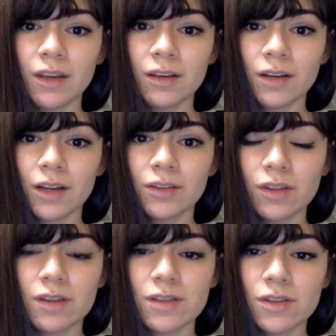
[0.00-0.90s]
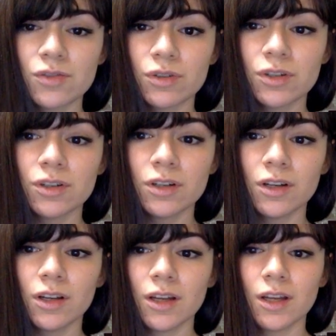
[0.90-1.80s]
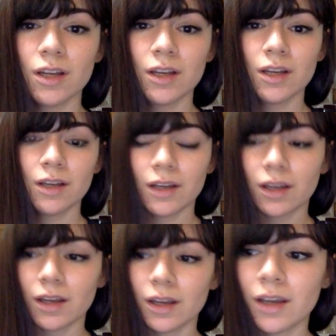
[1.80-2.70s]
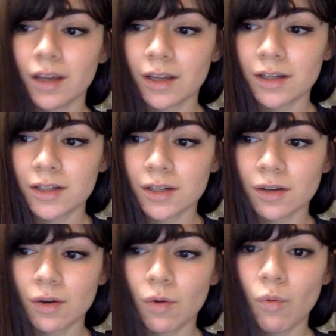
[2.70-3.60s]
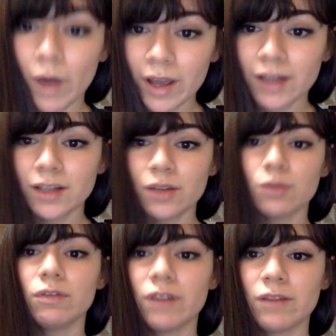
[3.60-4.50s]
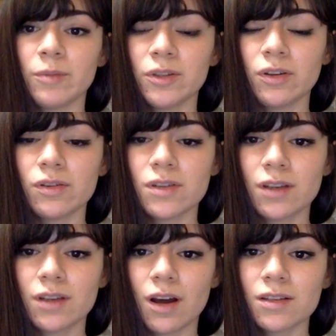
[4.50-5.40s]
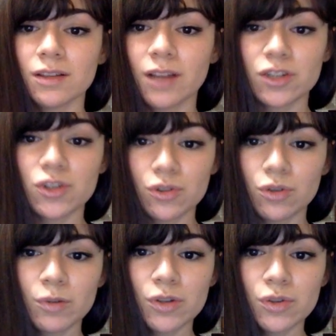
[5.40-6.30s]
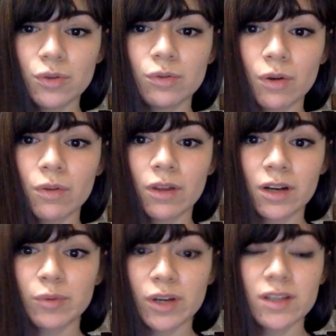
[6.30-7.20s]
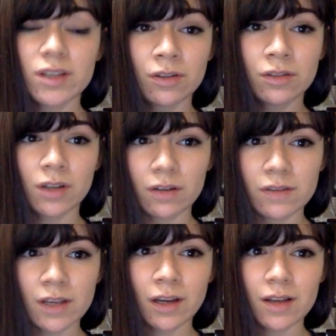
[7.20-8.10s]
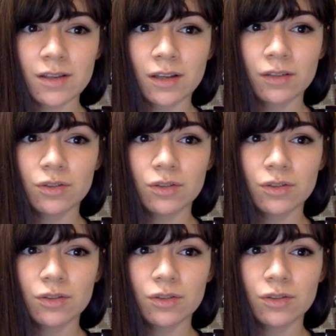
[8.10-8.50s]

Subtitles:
under this disorder. And when neurofibromatosis causes large tumors to grow that are pressing on nerves and causing